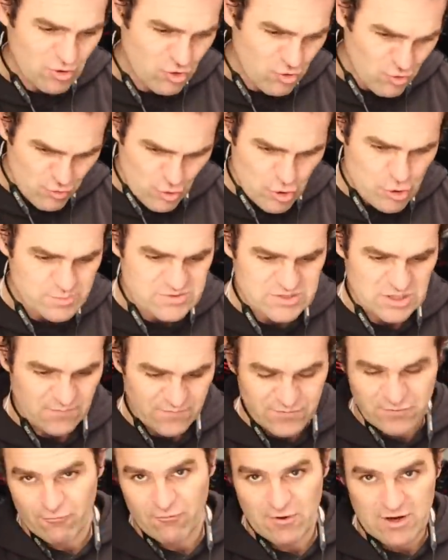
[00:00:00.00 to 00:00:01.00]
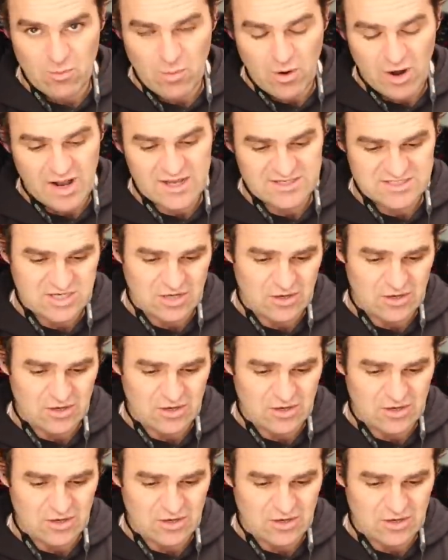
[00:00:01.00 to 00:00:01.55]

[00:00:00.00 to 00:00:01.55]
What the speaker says: groups of three wires.